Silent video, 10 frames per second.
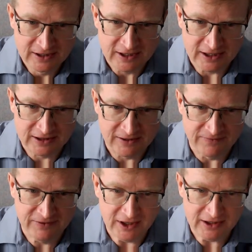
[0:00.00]
at the
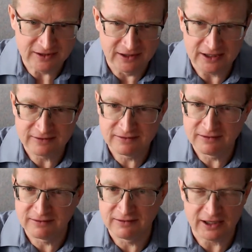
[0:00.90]
very last
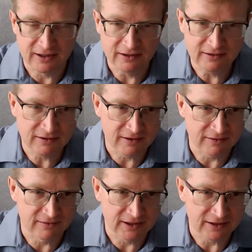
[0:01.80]
second
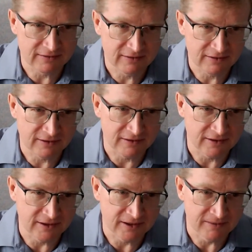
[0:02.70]
that
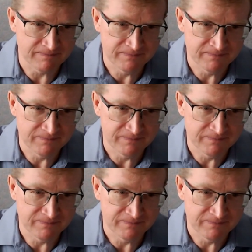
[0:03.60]
I